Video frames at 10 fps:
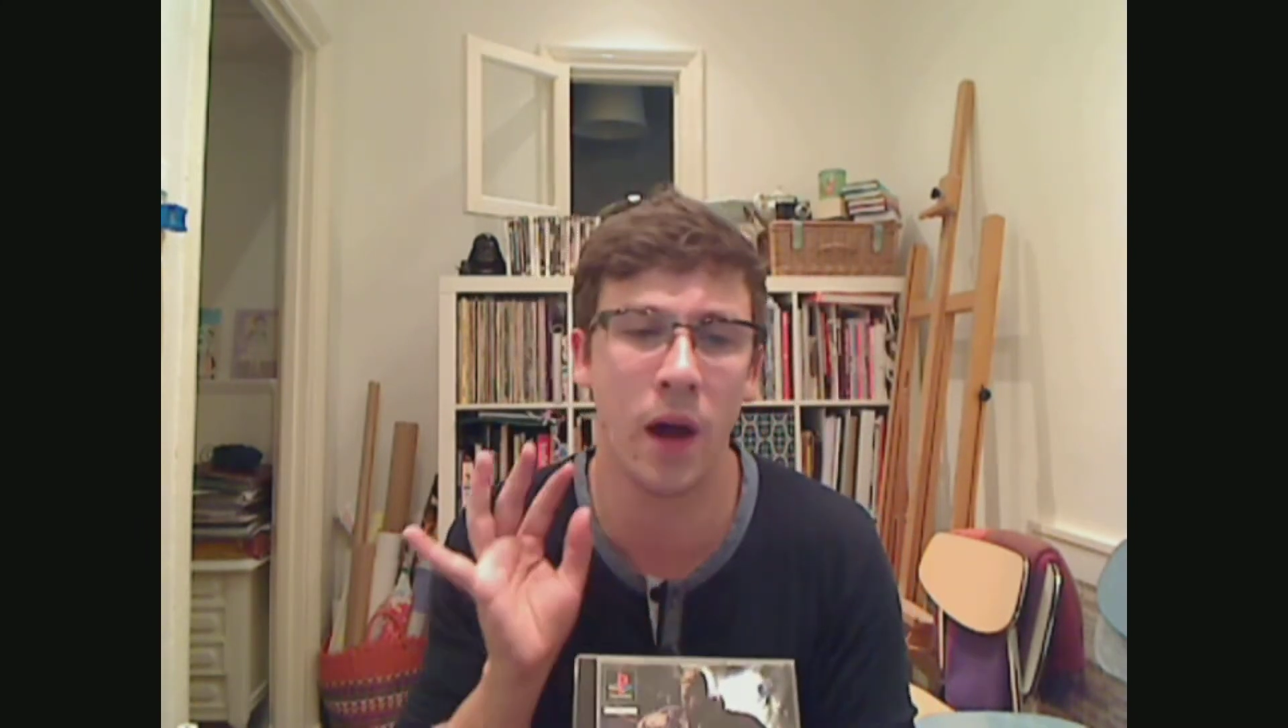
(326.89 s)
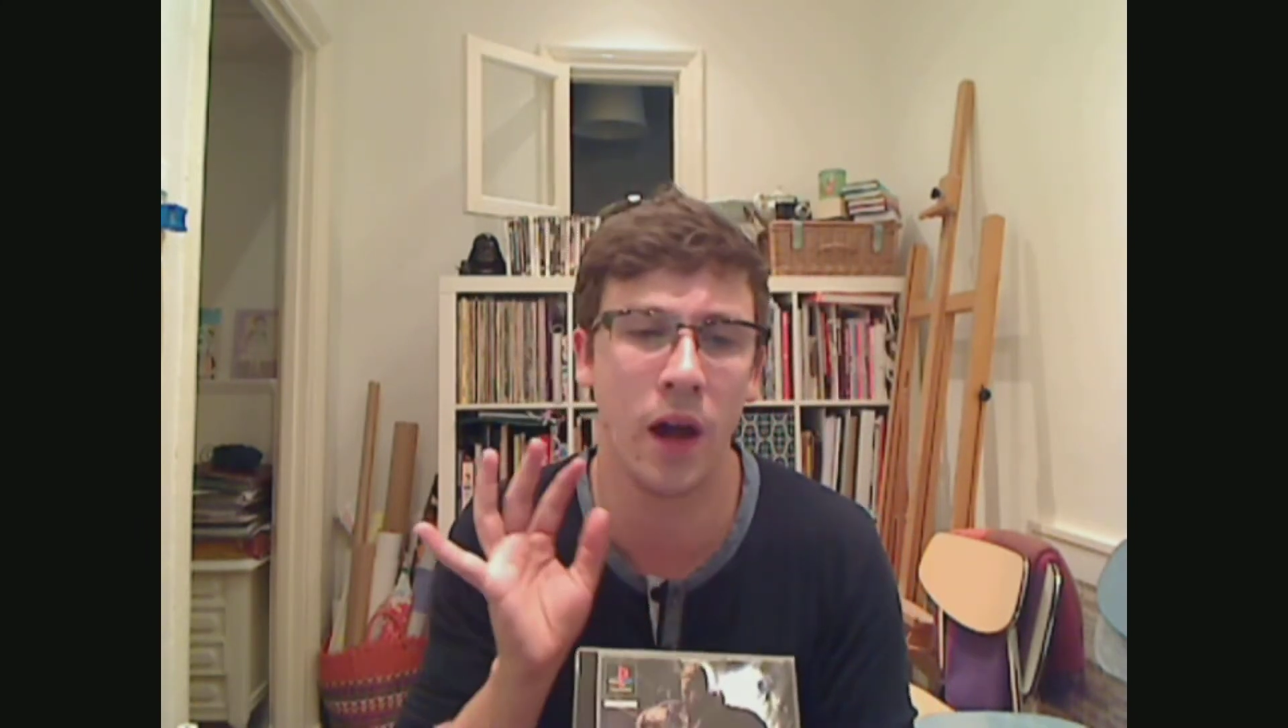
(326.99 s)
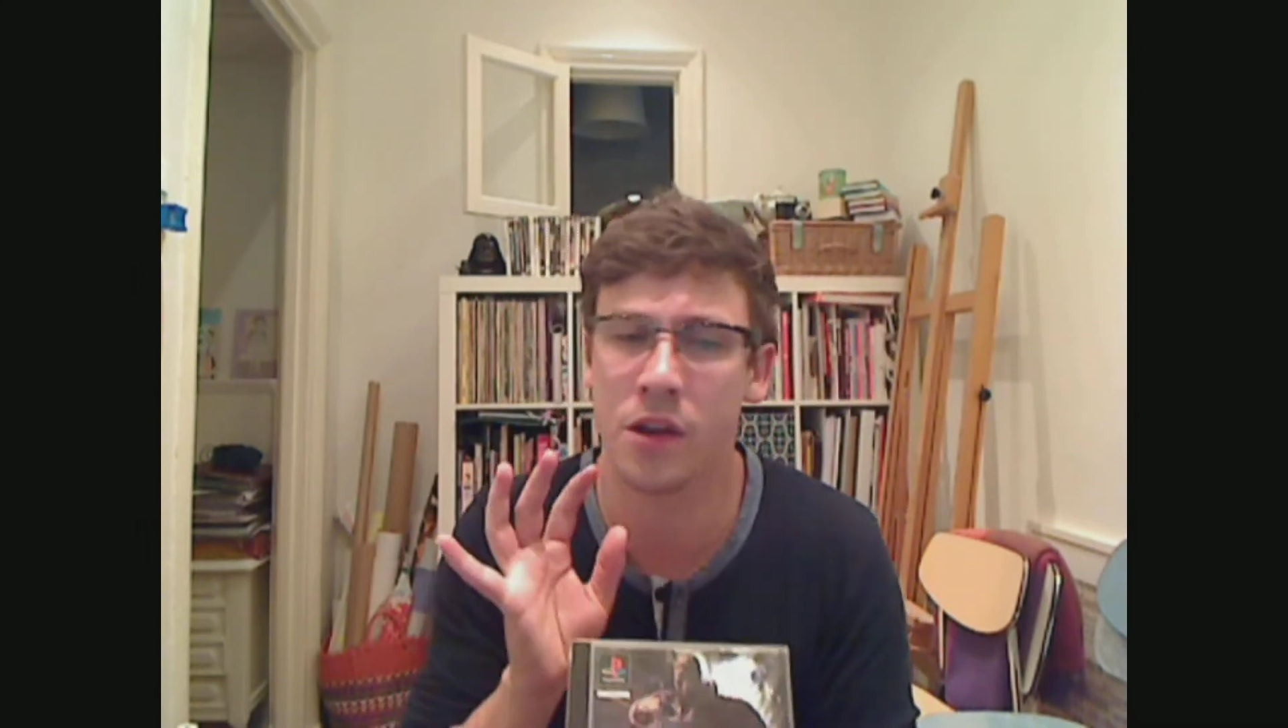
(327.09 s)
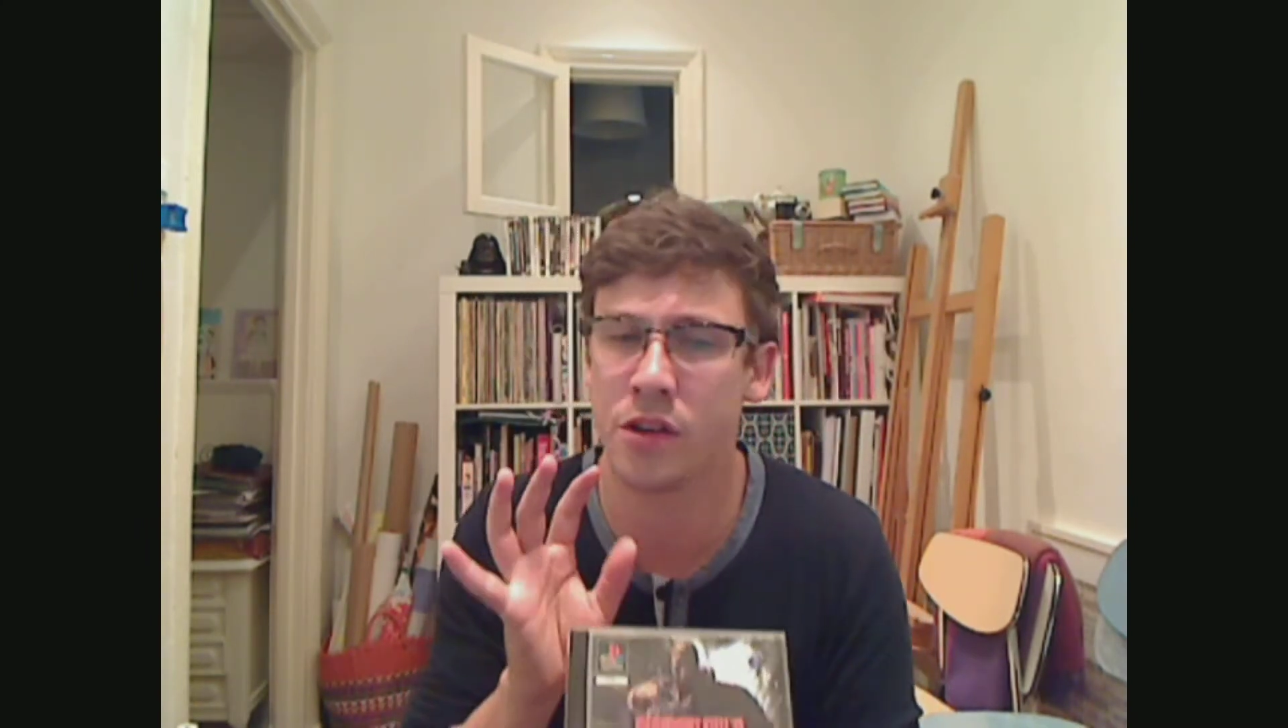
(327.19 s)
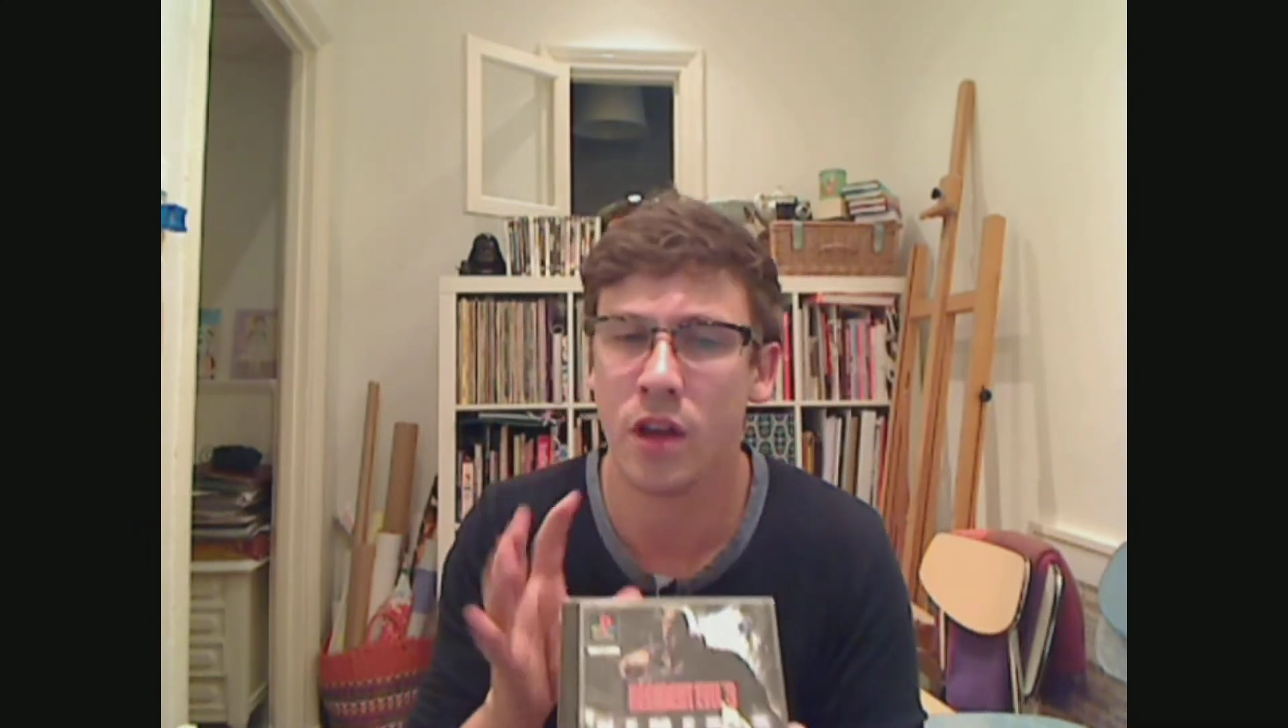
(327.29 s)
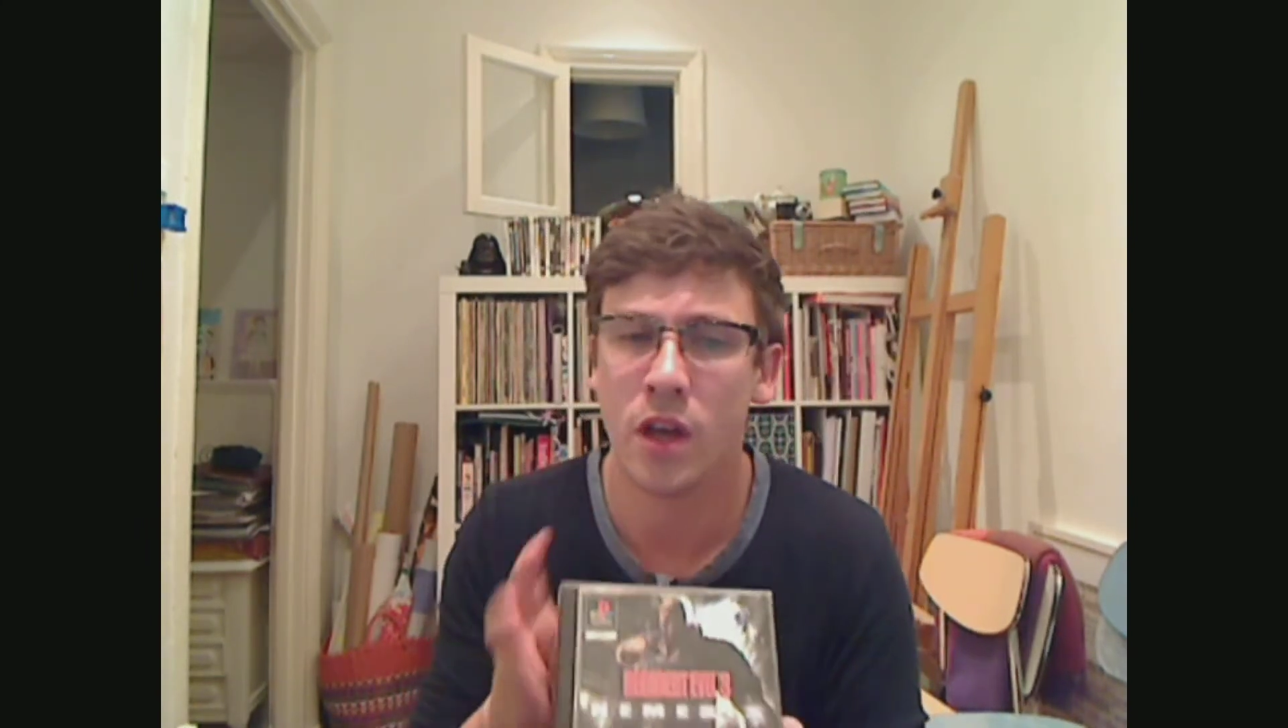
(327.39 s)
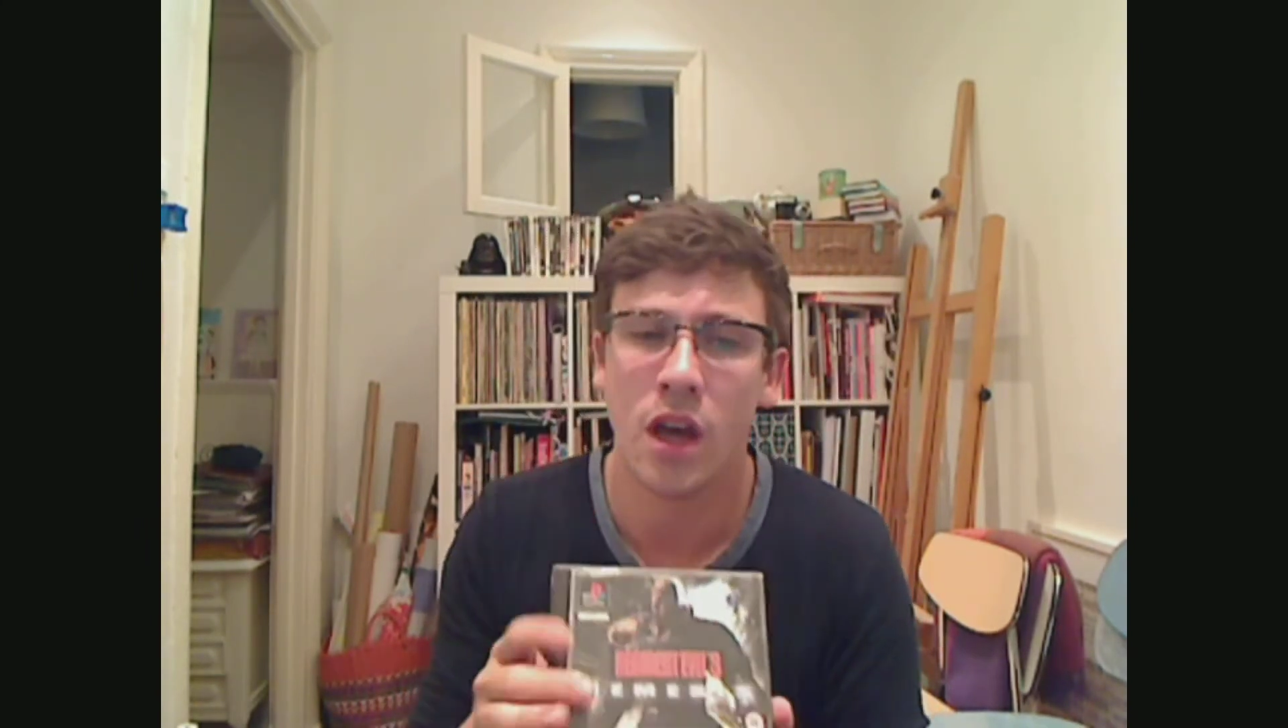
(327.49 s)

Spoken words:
and